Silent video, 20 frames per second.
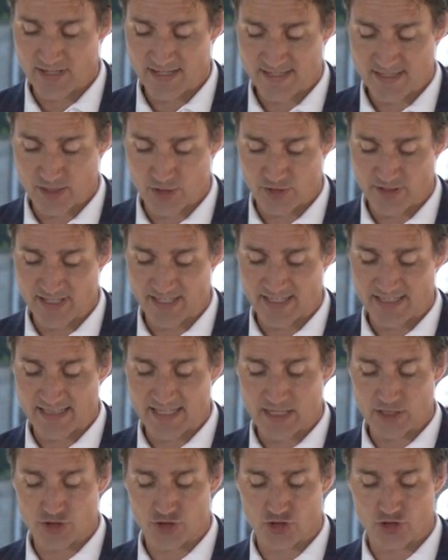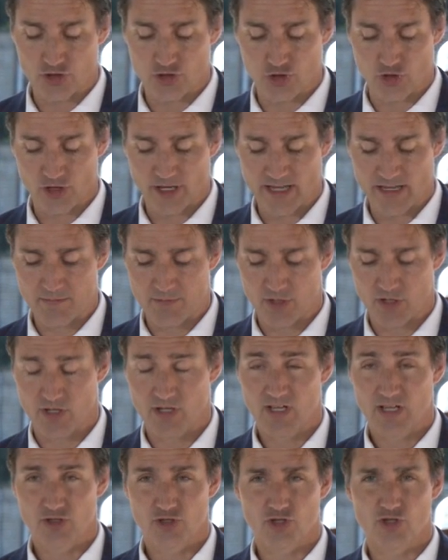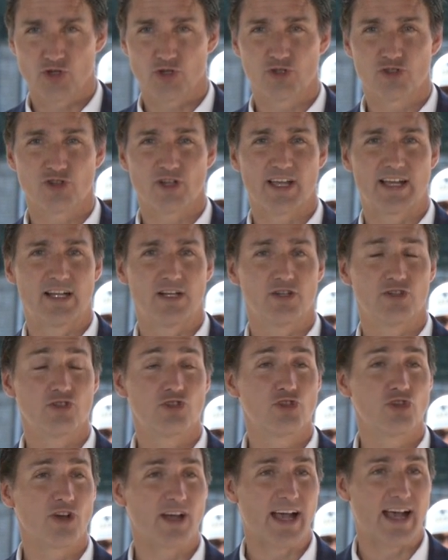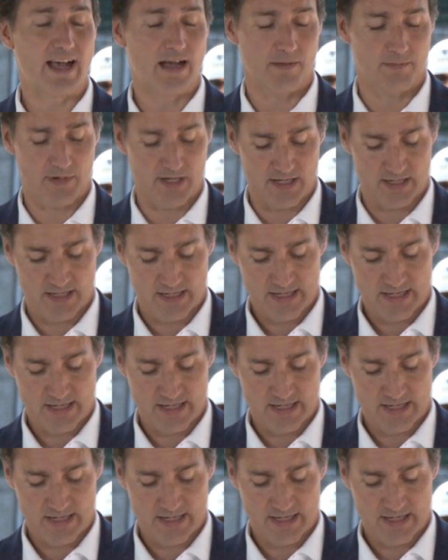laisser un héritage culturel durable